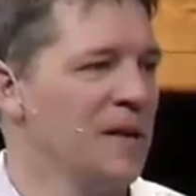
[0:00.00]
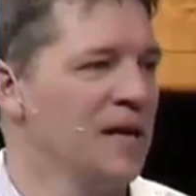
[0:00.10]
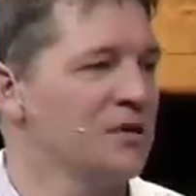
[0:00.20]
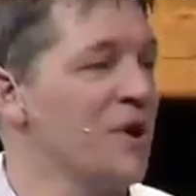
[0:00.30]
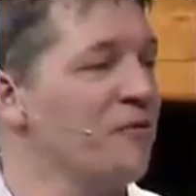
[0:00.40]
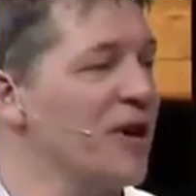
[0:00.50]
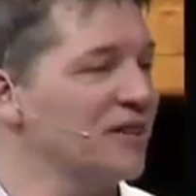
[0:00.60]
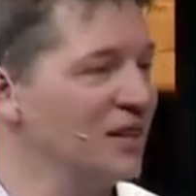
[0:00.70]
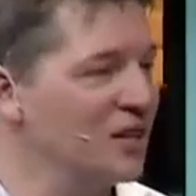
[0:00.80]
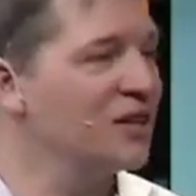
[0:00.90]
As a matter of fact,
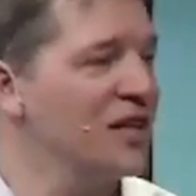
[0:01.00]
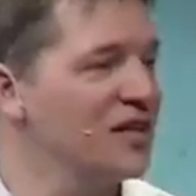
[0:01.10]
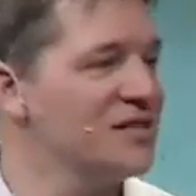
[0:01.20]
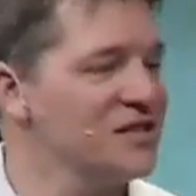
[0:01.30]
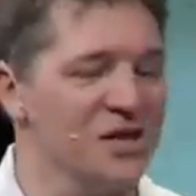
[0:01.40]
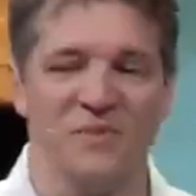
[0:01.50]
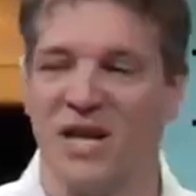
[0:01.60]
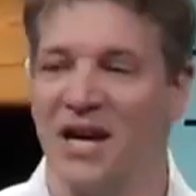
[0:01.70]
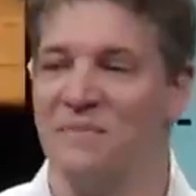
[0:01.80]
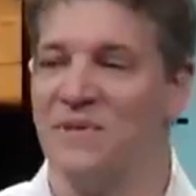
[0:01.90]
little kids
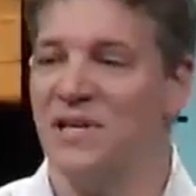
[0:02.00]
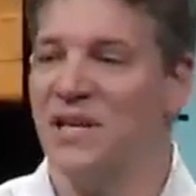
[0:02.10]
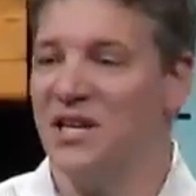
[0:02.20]
sometimes